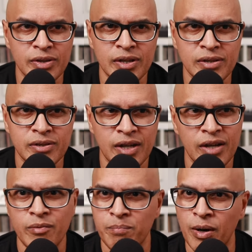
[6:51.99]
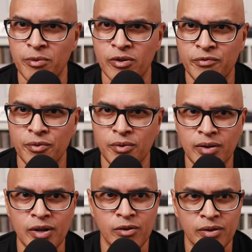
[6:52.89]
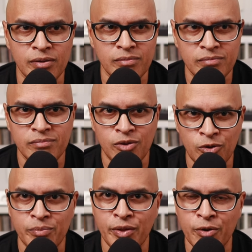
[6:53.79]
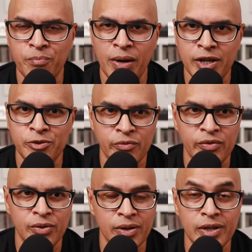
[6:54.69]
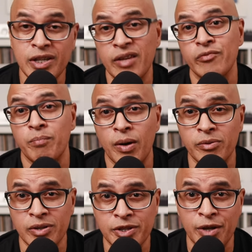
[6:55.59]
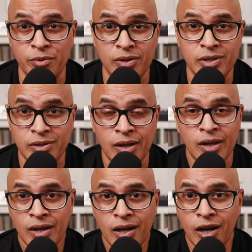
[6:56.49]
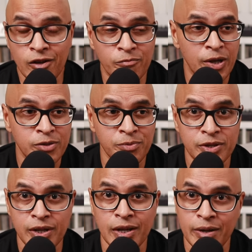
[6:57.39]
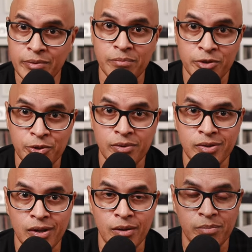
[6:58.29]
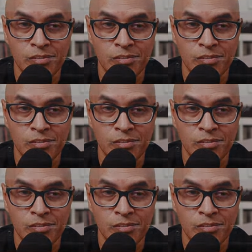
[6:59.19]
It's kind of a bummer for a home theater package review, and it's kind of a bummer in general because I love bass music, and now I'm short a sub.